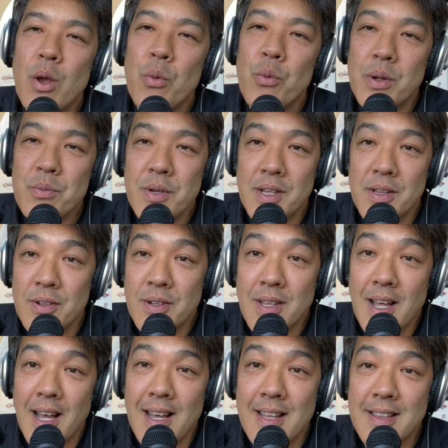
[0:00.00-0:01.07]
when we look
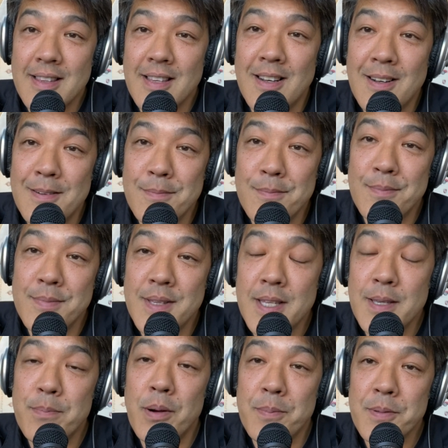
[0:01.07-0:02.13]
at um,
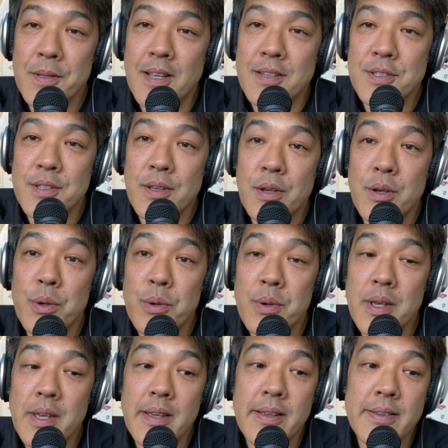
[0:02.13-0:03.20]
the population who
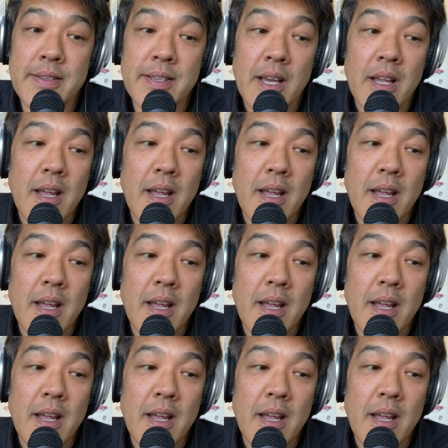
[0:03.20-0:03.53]
is,